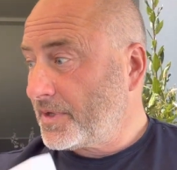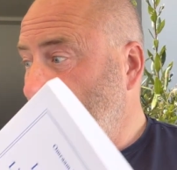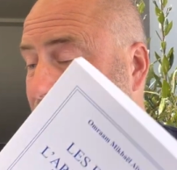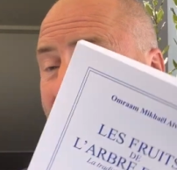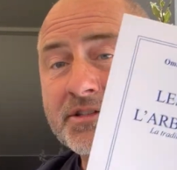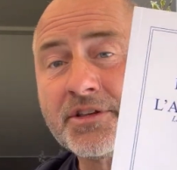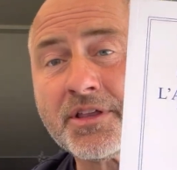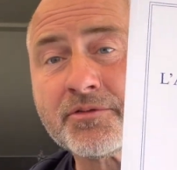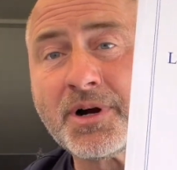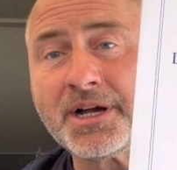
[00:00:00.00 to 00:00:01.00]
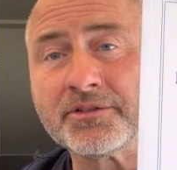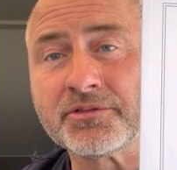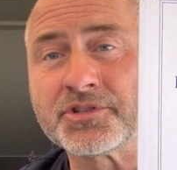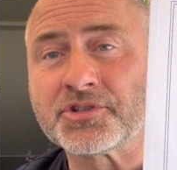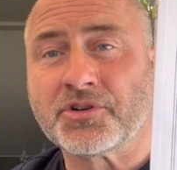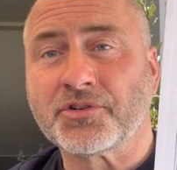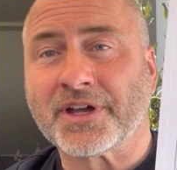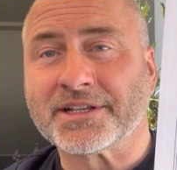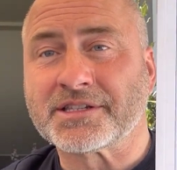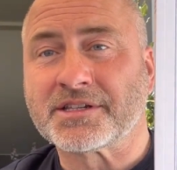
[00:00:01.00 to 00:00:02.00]
And that's another one also.
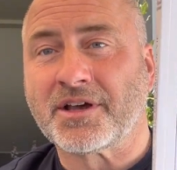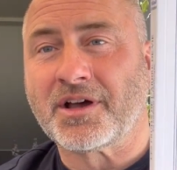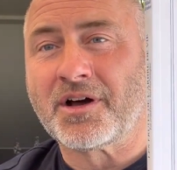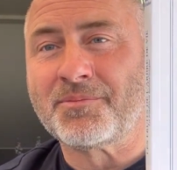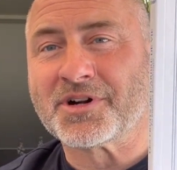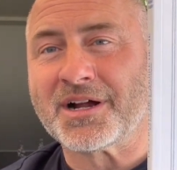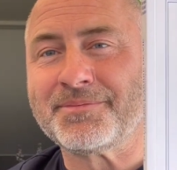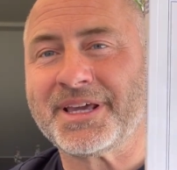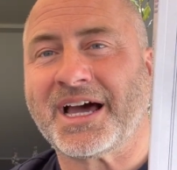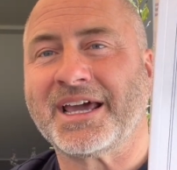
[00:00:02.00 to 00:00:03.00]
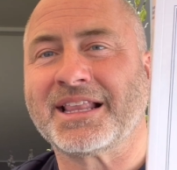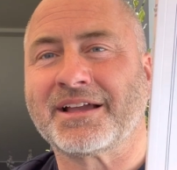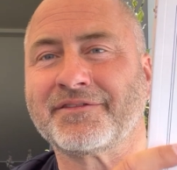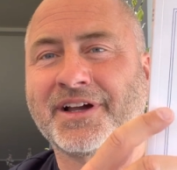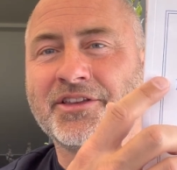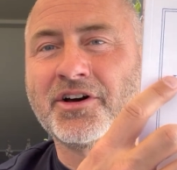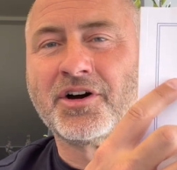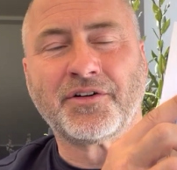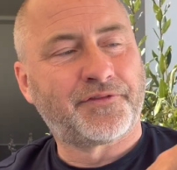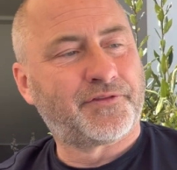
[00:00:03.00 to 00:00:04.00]
That's Omran Mikhail
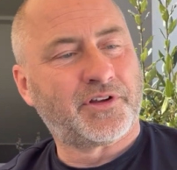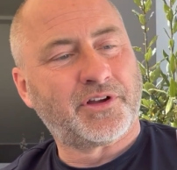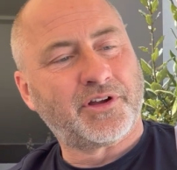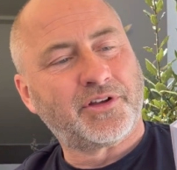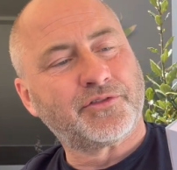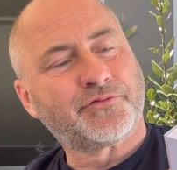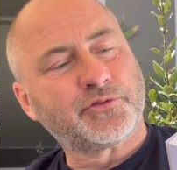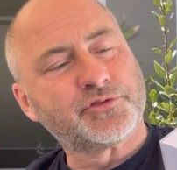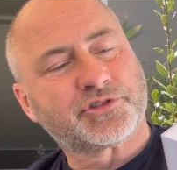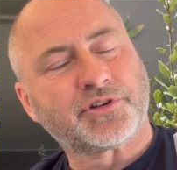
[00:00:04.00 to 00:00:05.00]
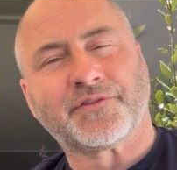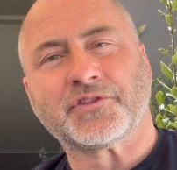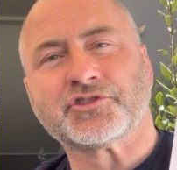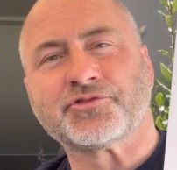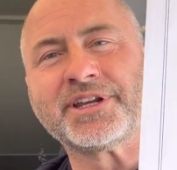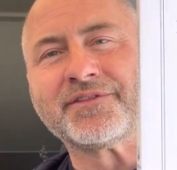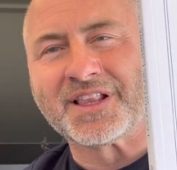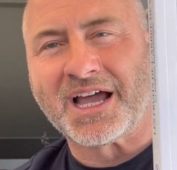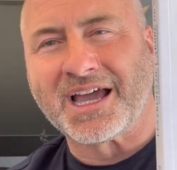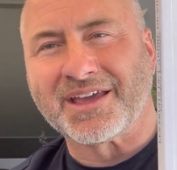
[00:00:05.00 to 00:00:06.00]
Ivanov, The Fruits of the Tree of
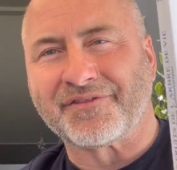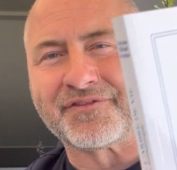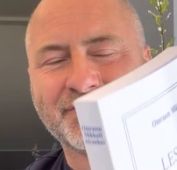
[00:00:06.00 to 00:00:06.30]
Life.